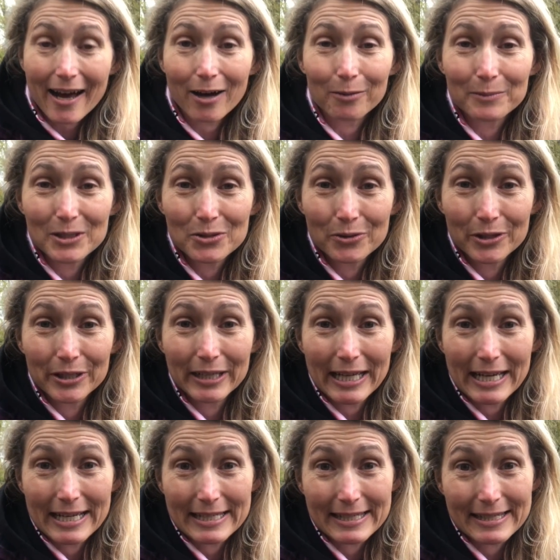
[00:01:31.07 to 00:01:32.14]
I'll be doing
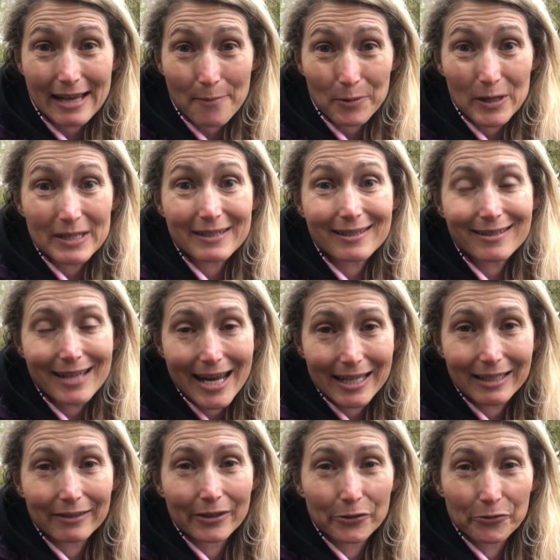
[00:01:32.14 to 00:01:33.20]
a separate
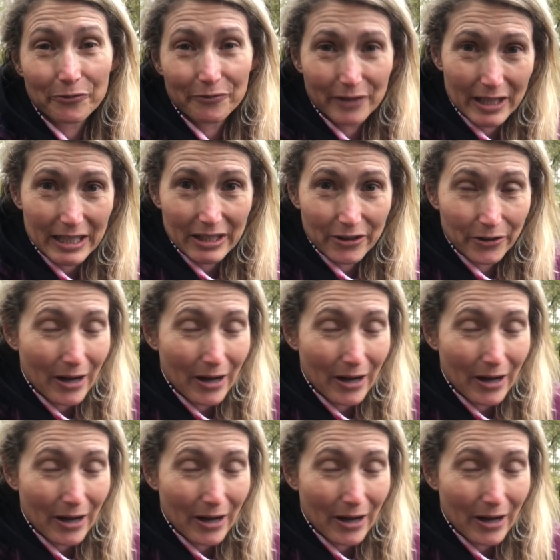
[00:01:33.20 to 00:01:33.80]
standalone video